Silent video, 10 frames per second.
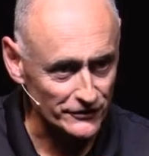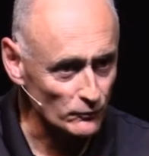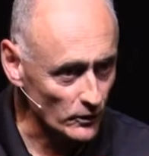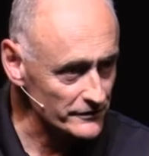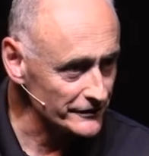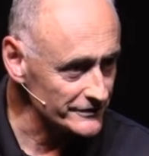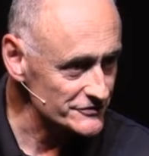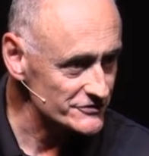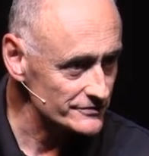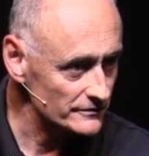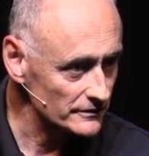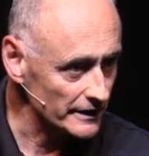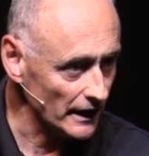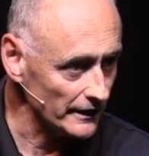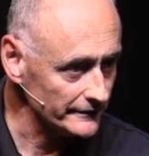unworthiness,
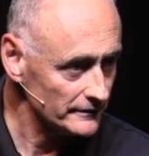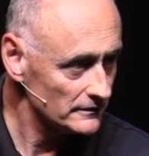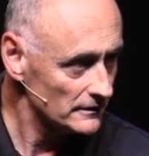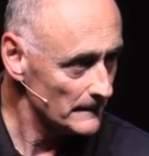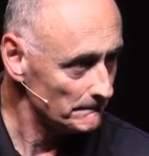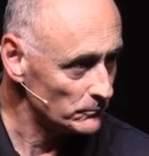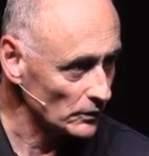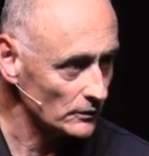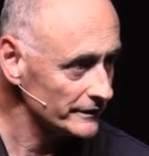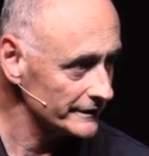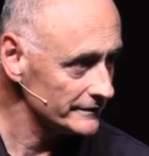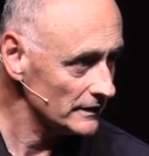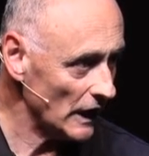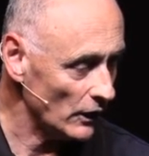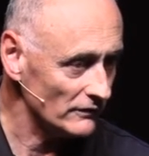God
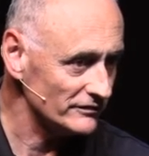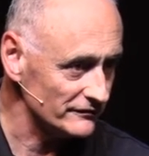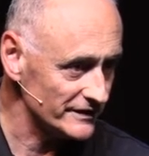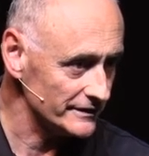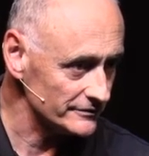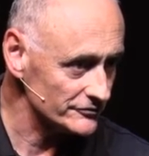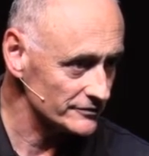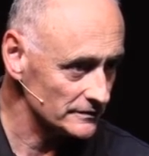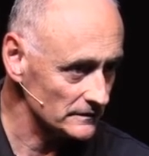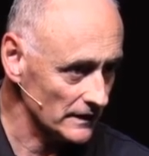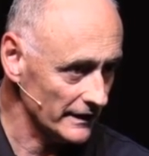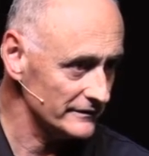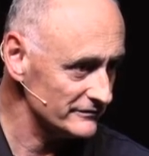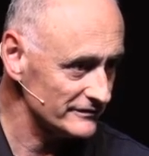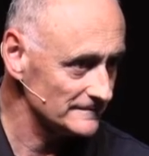broken off of his
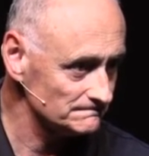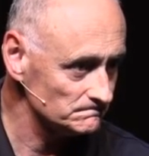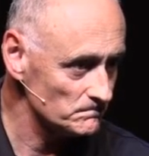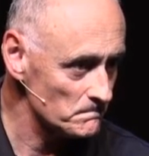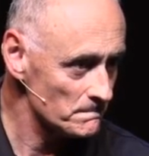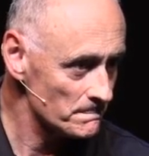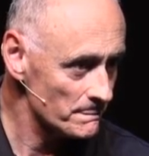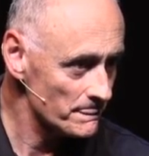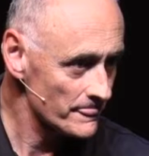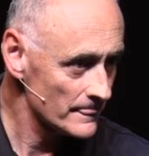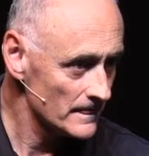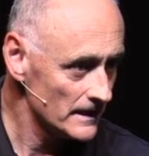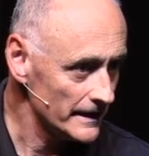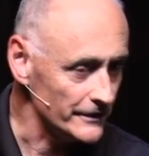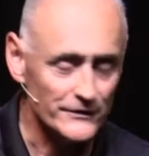life.
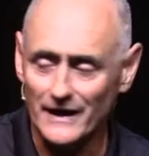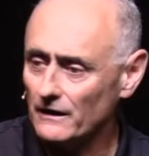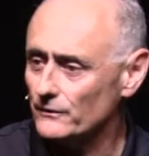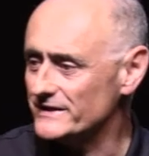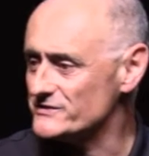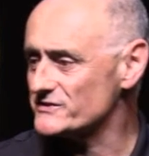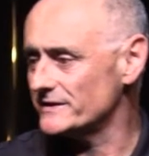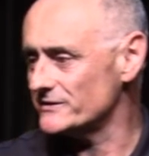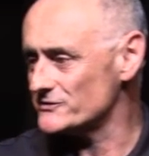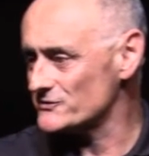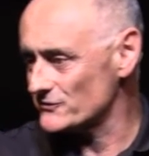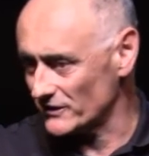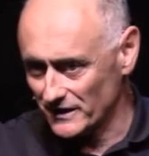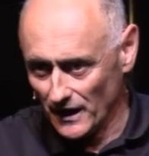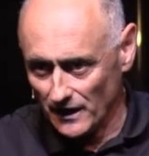And now he sees
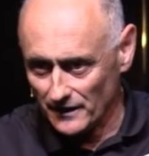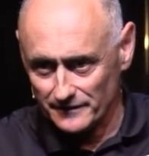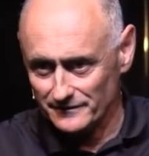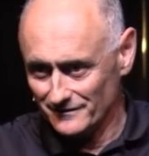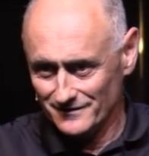the God